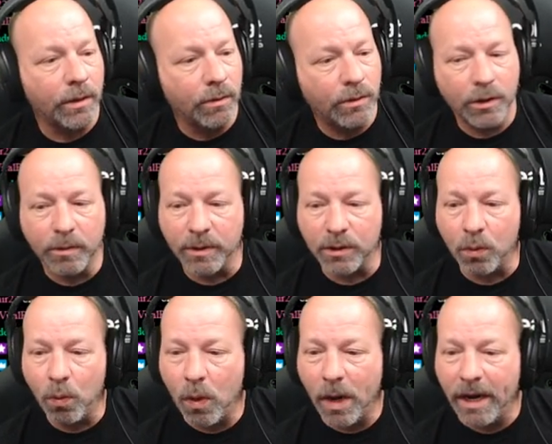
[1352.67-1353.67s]
YouTube is
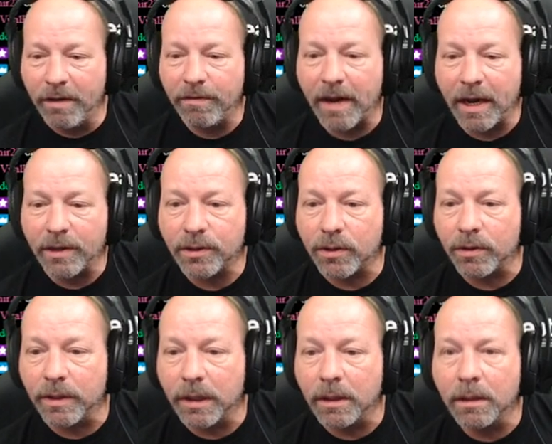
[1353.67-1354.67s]
way faster
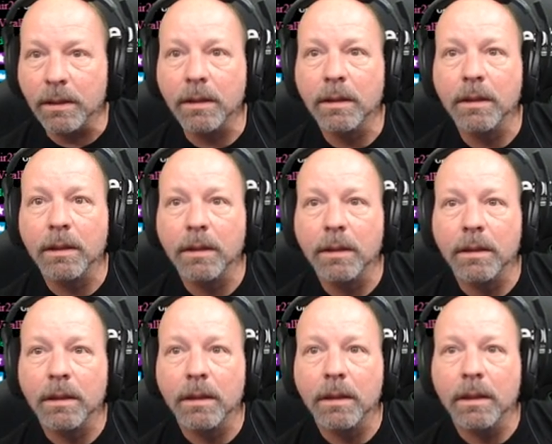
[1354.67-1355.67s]
than
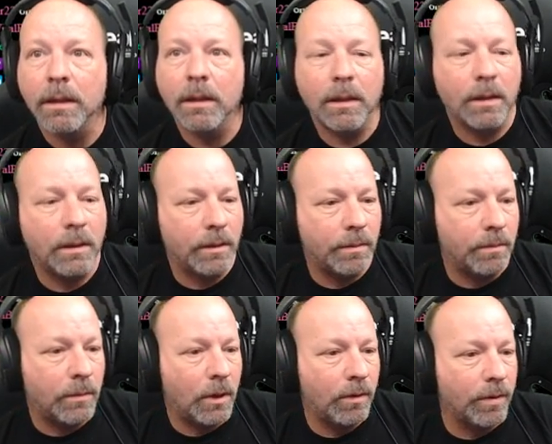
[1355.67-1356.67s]

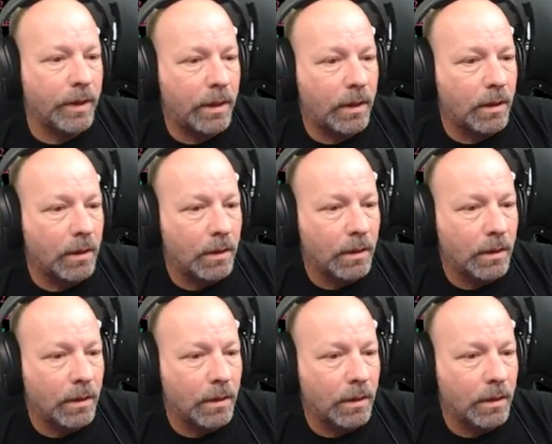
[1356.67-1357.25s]
um, over there.